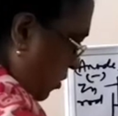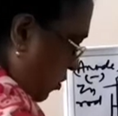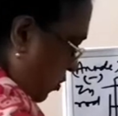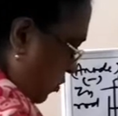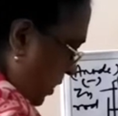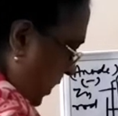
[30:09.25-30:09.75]

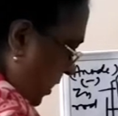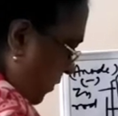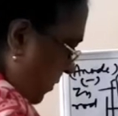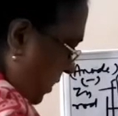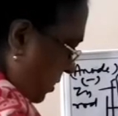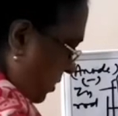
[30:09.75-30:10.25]
coated
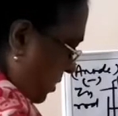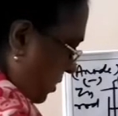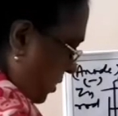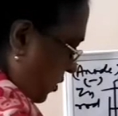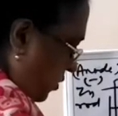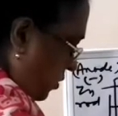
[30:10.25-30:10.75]
with
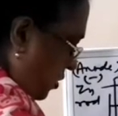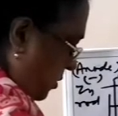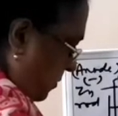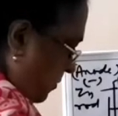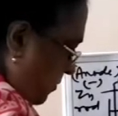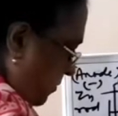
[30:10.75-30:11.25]

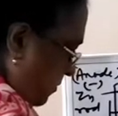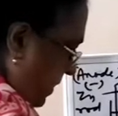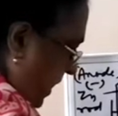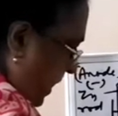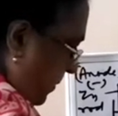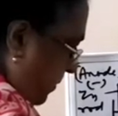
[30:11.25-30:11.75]
your
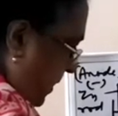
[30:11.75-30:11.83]
black